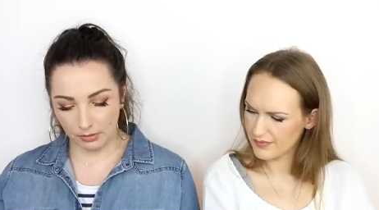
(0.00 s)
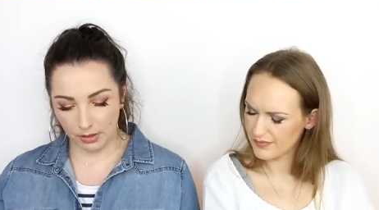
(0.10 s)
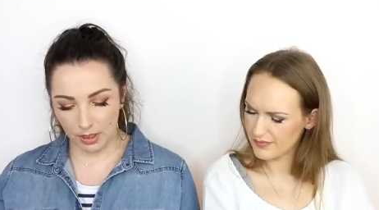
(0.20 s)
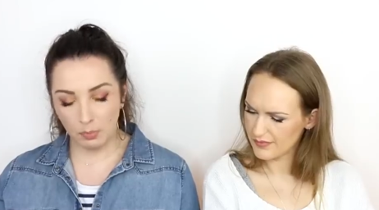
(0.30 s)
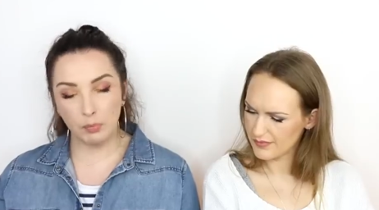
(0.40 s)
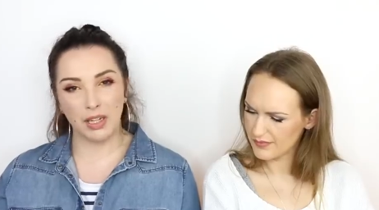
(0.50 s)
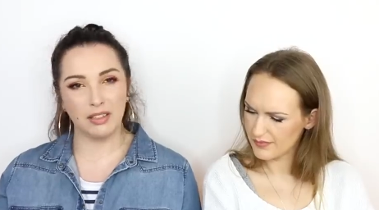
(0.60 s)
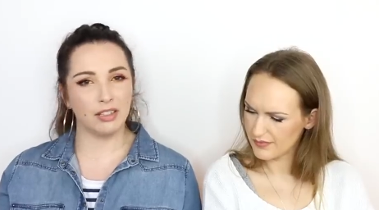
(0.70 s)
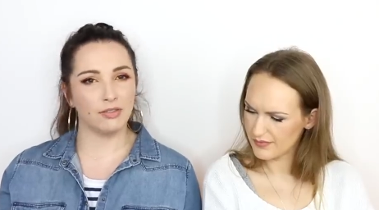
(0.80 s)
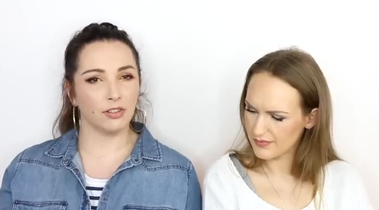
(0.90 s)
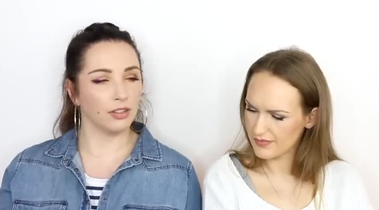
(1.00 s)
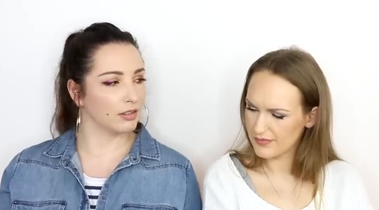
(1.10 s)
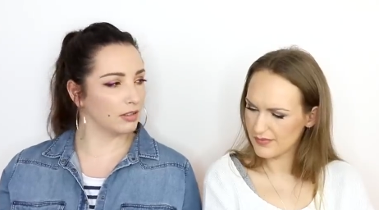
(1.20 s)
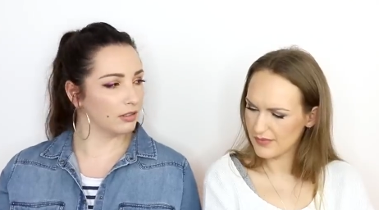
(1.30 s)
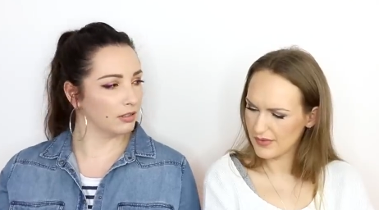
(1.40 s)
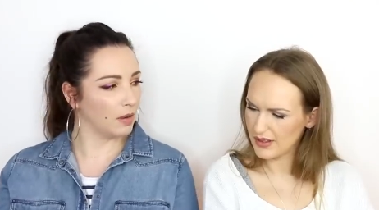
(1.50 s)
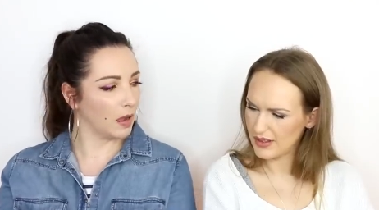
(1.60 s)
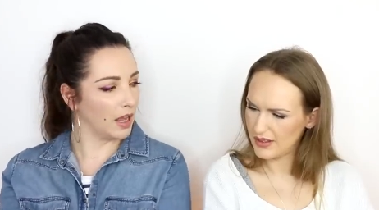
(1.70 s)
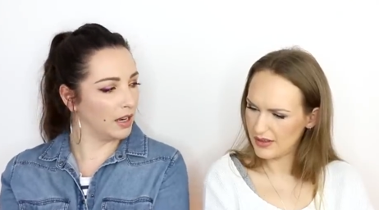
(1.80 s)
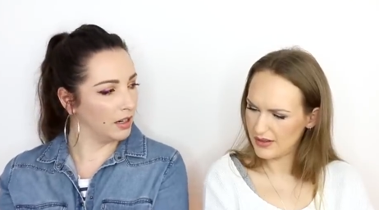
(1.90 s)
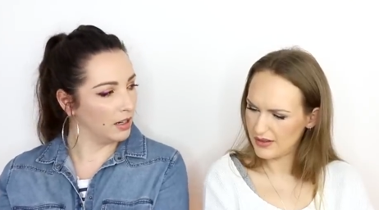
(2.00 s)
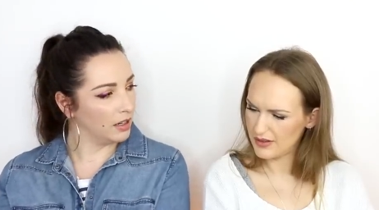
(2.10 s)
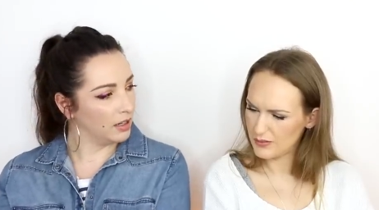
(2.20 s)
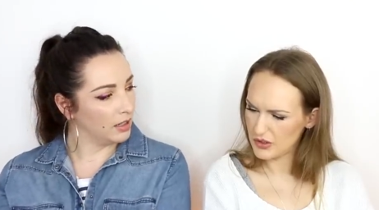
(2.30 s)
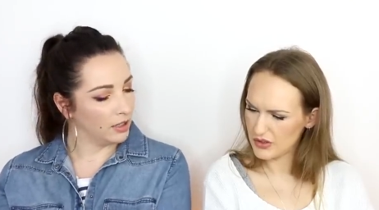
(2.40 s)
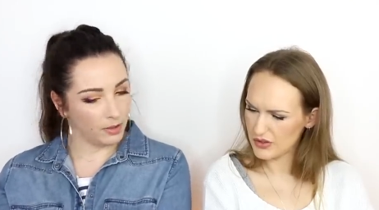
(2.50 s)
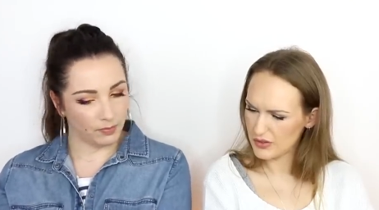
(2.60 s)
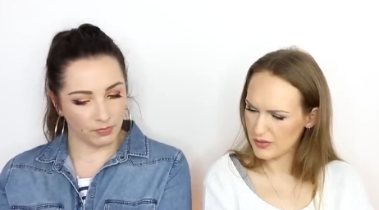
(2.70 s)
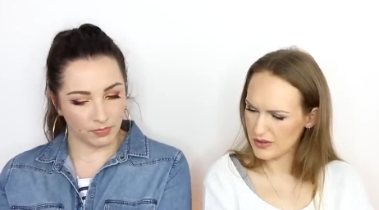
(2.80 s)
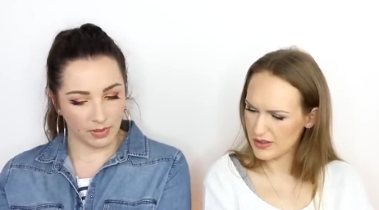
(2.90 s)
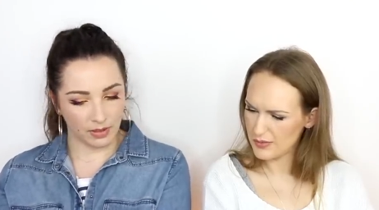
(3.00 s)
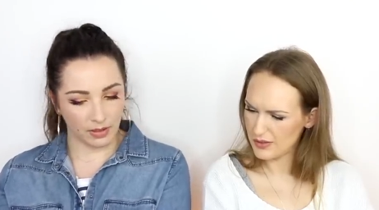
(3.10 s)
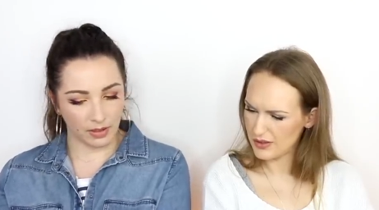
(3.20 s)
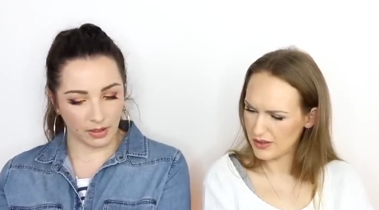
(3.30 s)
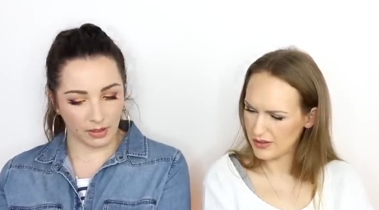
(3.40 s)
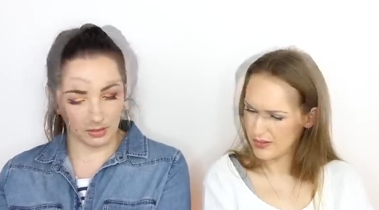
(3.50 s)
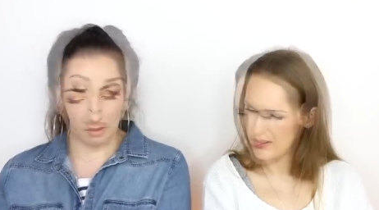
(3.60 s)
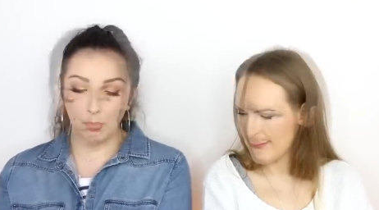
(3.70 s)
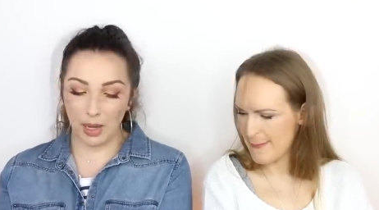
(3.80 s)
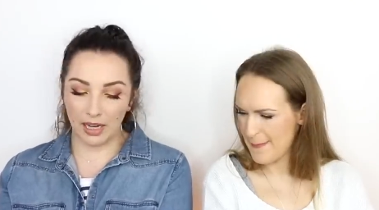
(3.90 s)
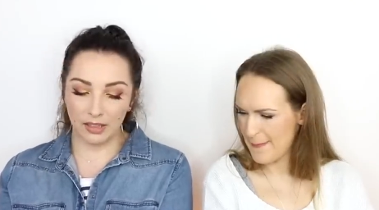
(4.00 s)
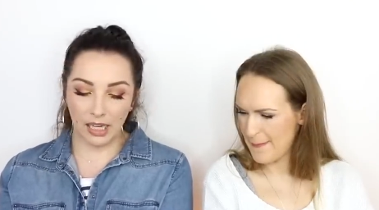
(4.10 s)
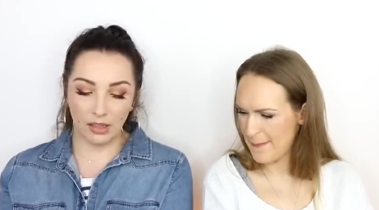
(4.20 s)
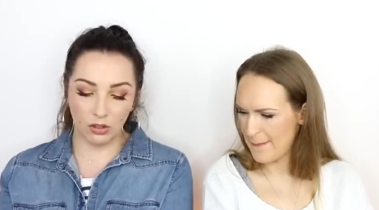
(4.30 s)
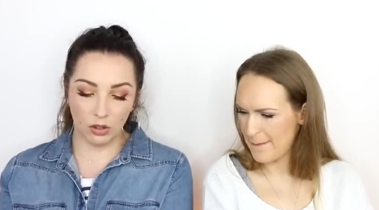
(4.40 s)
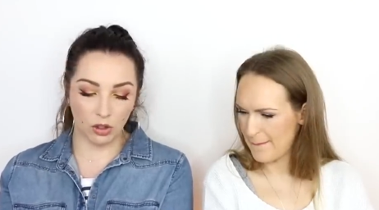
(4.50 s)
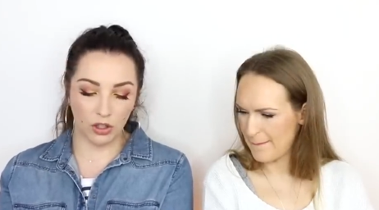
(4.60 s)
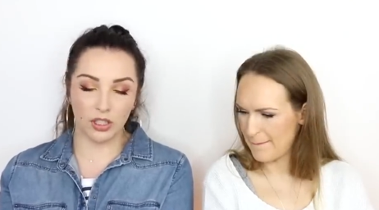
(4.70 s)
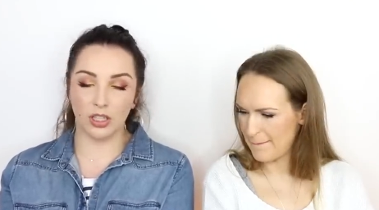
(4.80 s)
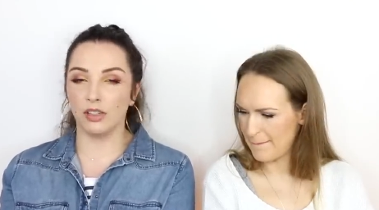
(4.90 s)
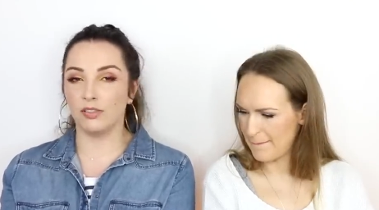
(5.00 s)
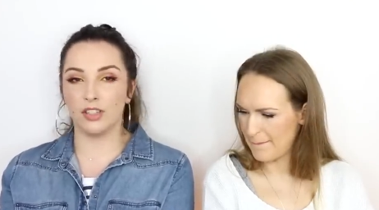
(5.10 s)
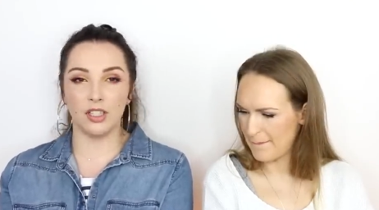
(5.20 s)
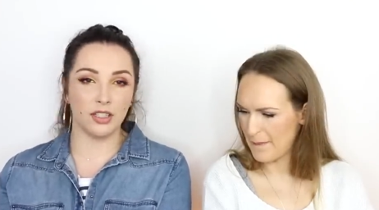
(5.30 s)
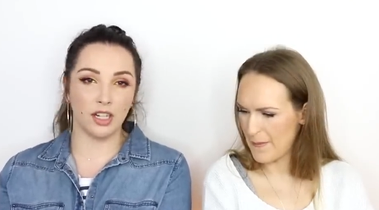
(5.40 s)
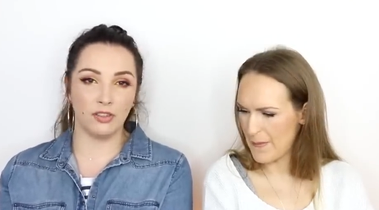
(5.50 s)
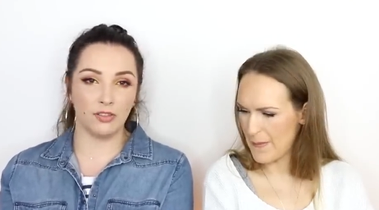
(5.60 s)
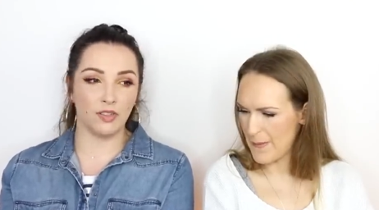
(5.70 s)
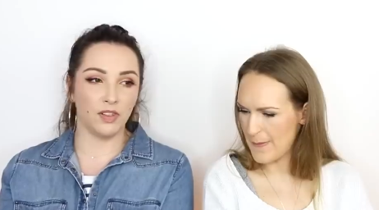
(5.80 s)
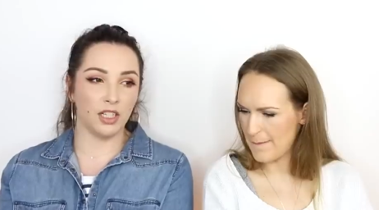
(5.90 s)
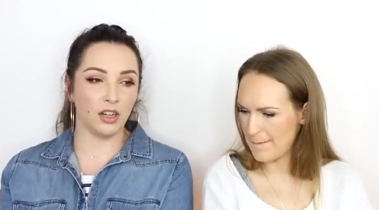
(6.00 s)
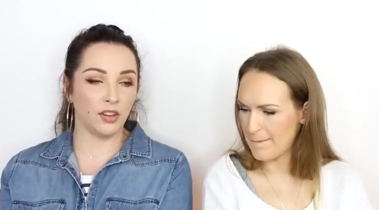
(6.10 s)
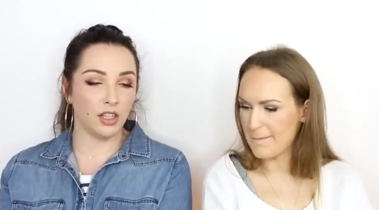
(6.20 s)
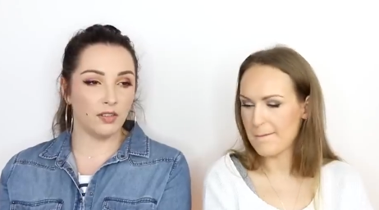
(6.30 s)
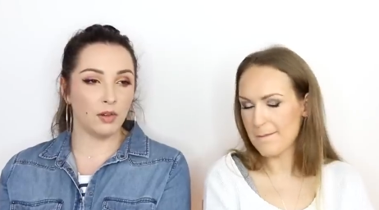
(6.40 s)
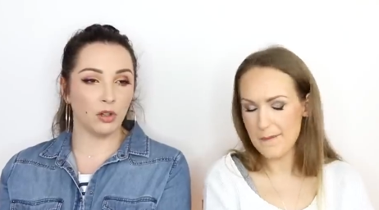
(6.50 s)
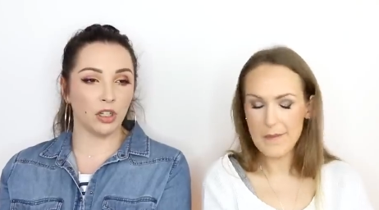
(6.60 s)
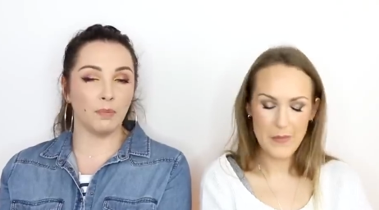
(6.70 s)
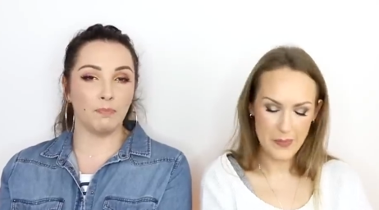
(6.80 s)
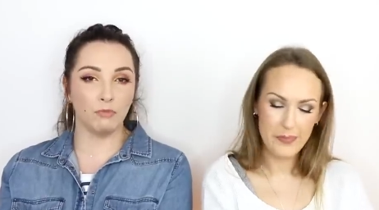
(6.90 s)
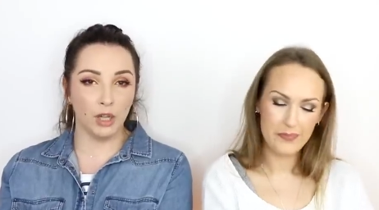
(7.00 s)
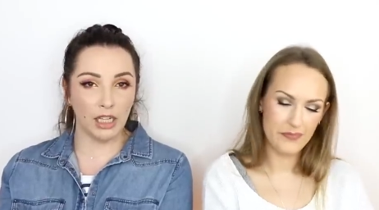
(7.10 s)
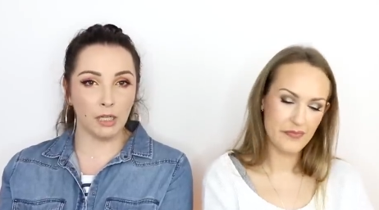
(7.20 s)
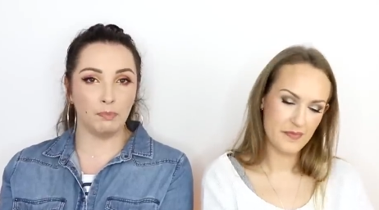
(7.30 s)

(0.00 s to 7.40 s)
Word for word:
Speaker 1: it's a big difference.
Speaker 2: Yeah, I'm not sure what's up with that.
Speaker 1: But they look gorgeous, and for $16.50, I think if you wanted a really